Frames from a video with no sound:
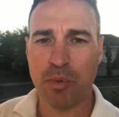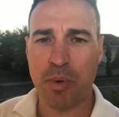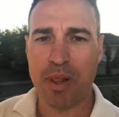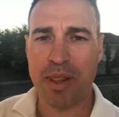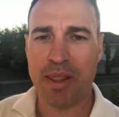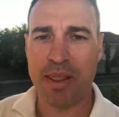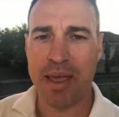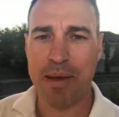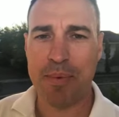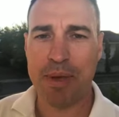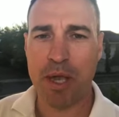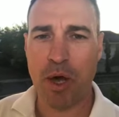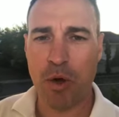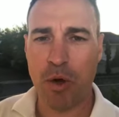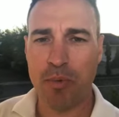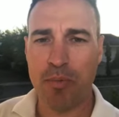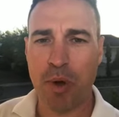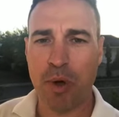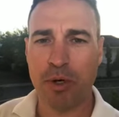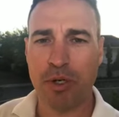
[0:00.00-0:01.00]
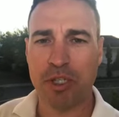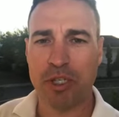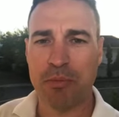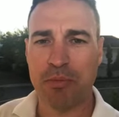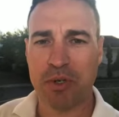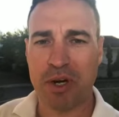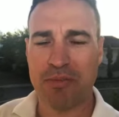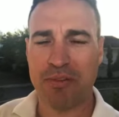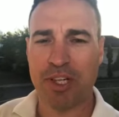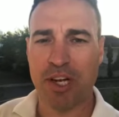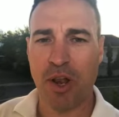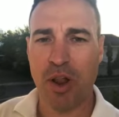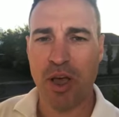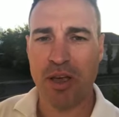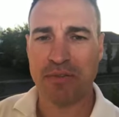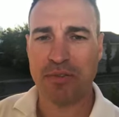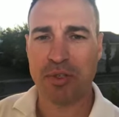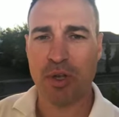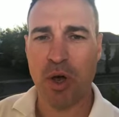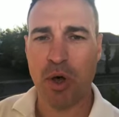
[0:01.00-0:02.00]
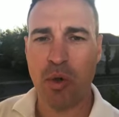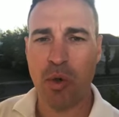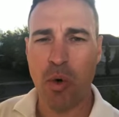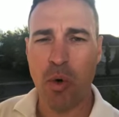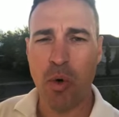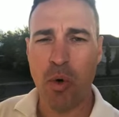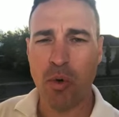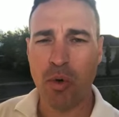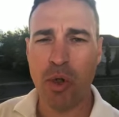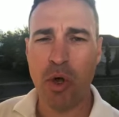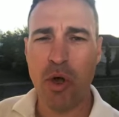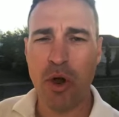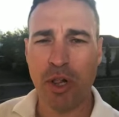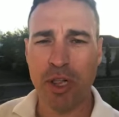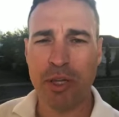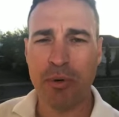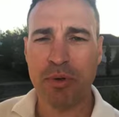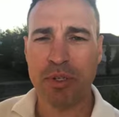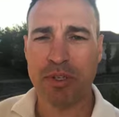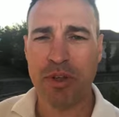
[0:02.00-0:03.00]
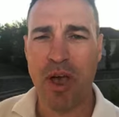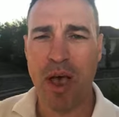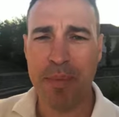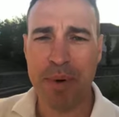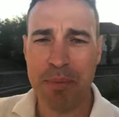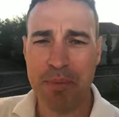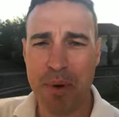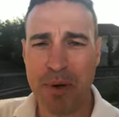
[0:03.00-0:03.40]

whether they be home ownership, travel, and lifestyle, all early retirement.